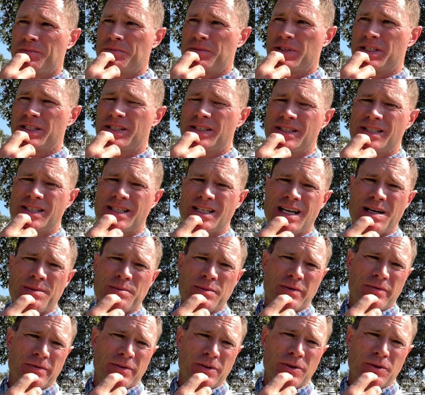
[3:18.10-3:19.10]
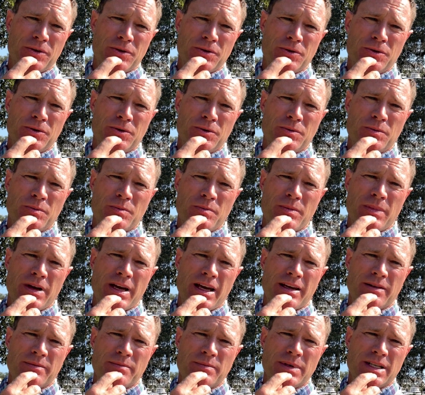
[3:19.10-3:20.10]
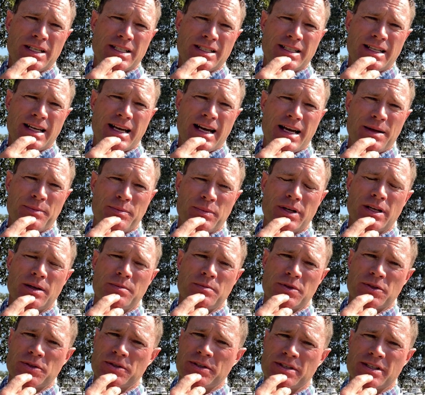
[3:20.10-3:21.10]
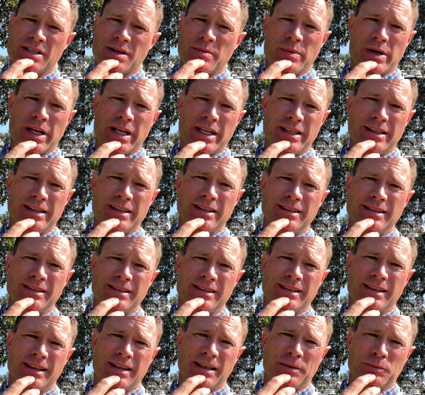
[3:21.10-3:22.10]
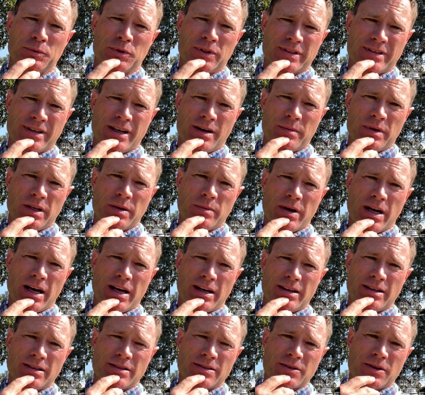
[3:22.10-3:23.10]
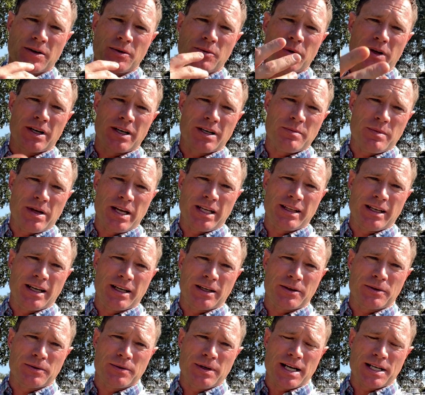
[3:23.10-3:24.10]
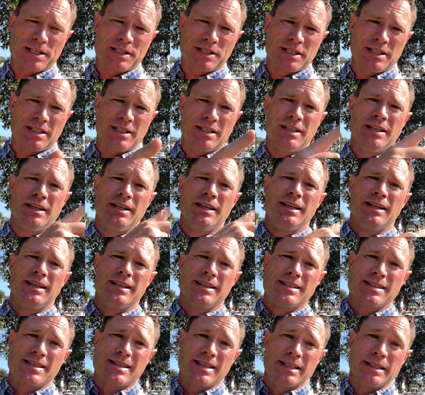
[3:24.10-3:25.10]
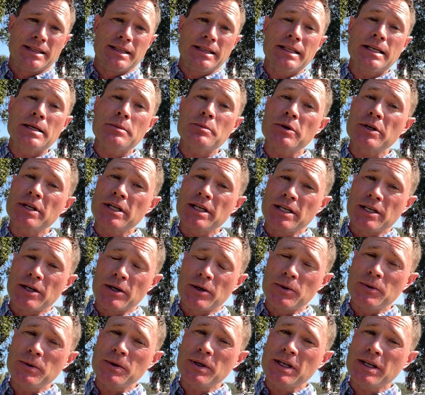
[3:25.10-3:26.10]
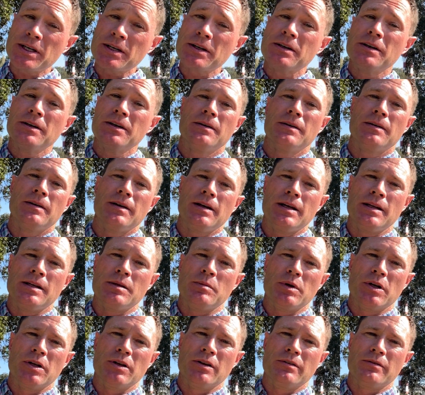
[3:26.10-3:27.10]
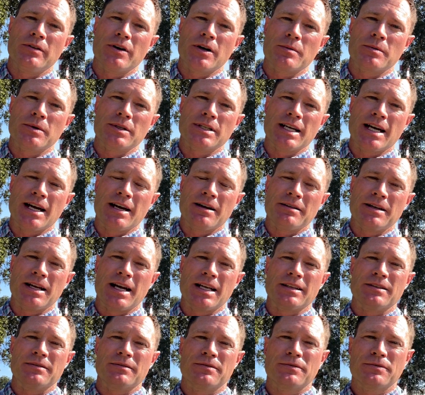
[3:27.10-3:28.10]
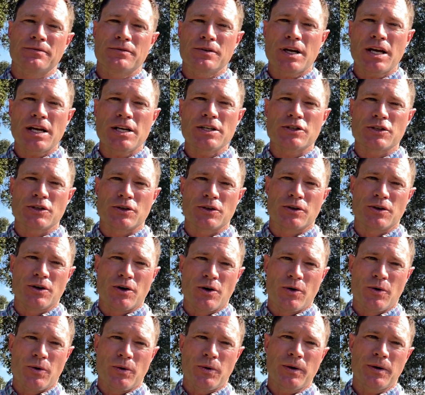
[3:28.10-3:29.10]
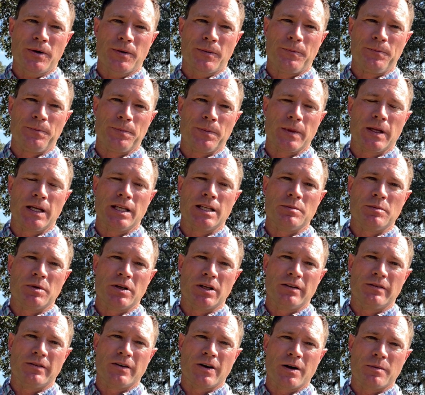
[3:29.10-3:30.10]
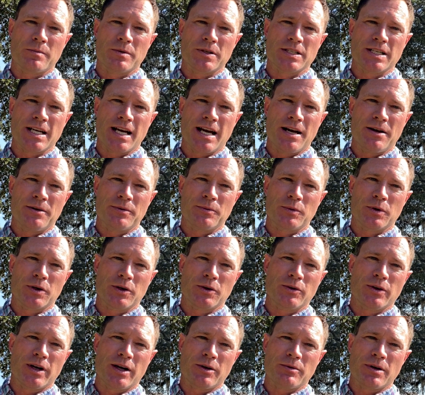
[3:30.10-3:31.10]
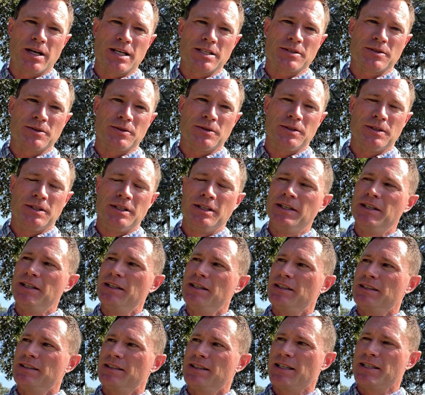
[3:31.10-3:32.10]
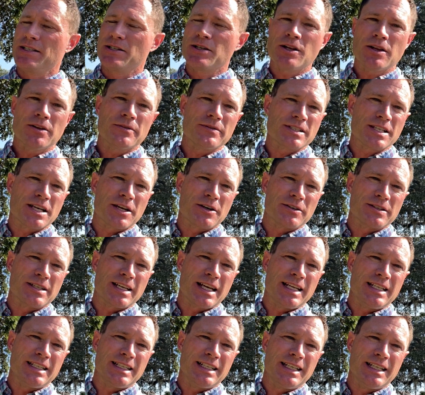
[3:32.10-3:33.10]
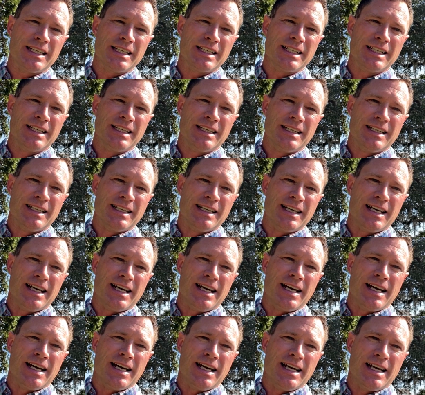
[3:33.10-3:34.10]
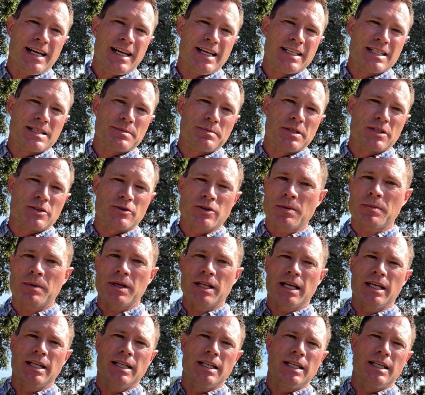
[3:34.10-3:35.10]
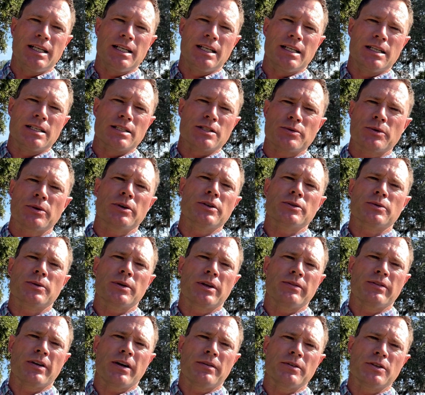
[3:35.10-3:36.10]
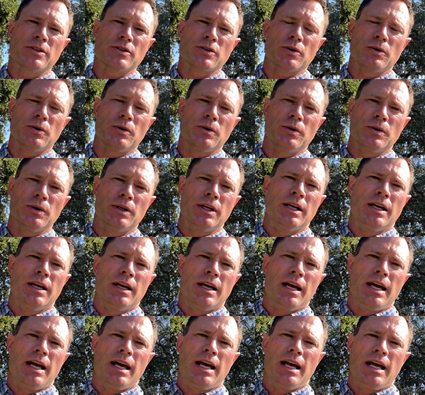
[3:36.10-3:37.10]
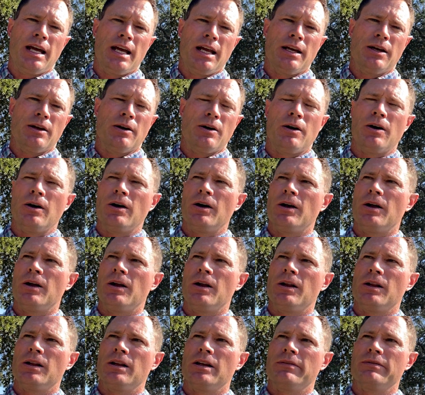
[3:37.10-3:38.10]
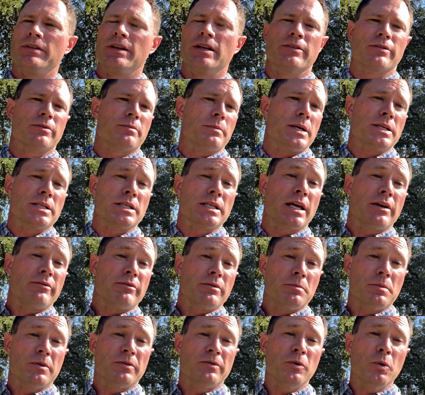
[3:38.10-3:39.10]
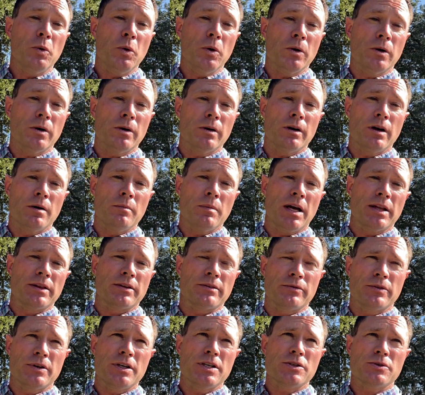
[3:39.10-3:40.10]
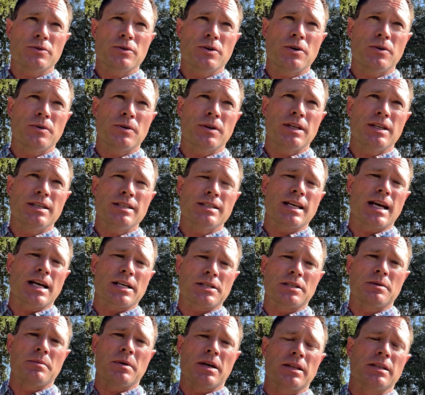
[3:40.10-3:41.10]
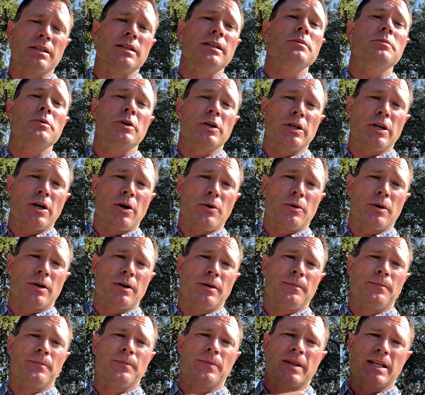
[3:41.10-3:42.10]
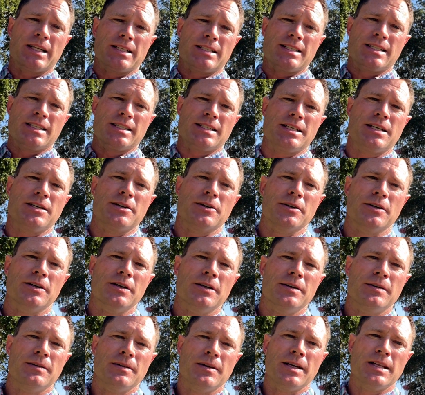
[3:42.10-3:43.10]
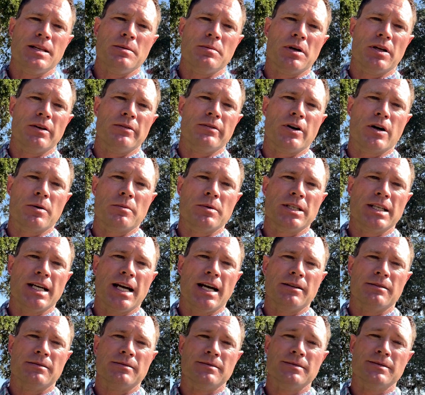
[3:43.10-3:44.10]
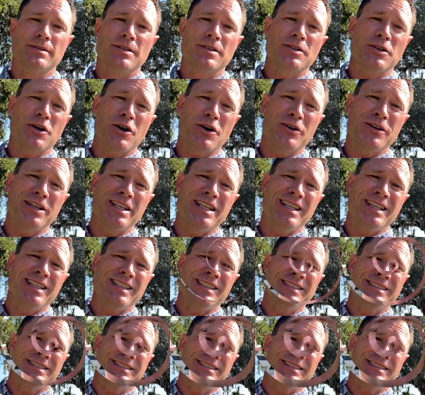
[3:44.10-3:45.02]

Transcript: Some of you may have missed that, but I'm sure somebody didn't and will tell me about it. So I wanted to make that correction. It's the Liberty Oak in the middle of Harbour Town, not the Fraser Oak in the middle of Harbour Town, where Greg Russell does all of his entertaining, and it's been struck by lightning, and it's 325 years old, and all of the information I gave you before about the Fraser Oak is actually about the Liberty Oak that sits here in the middle of Harbour Town. Sorry.